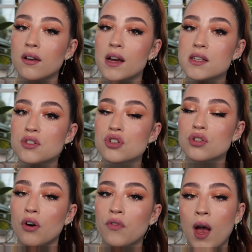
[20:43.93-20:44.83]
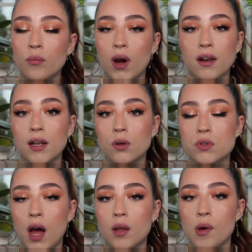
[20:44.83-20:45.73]
I did just off camera add a little
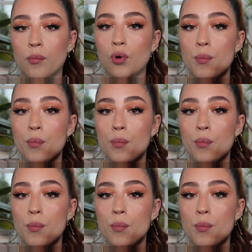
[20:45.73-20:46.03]
tiny bit more